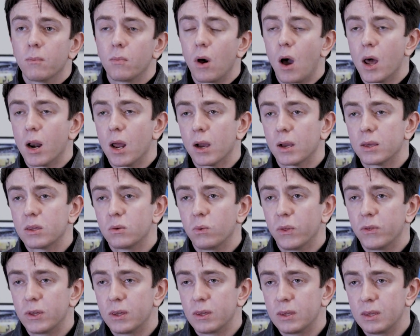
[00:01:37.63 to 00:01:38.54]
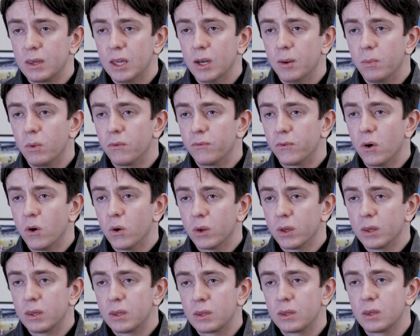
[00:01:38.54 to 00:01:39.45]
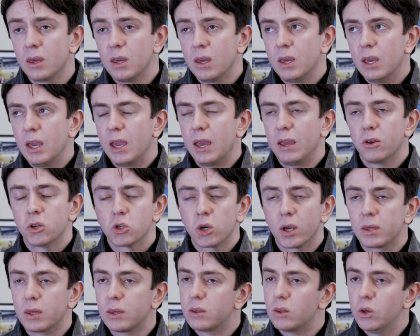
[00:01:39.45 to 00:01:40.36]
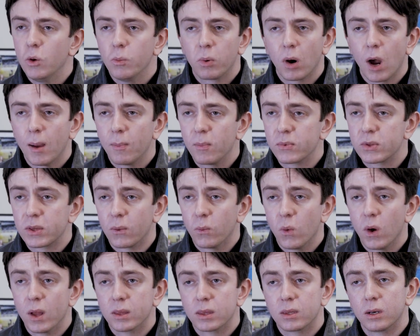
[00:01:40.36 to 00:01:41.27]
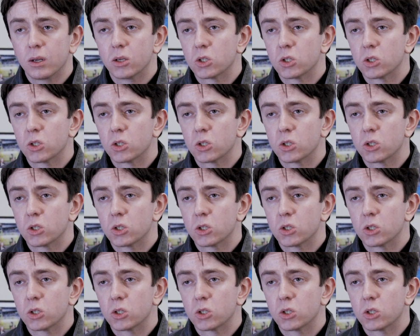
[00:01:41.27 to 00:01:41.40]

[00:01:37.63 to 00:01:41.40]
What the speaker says: products with sustainable focus, it addresses two problems at once.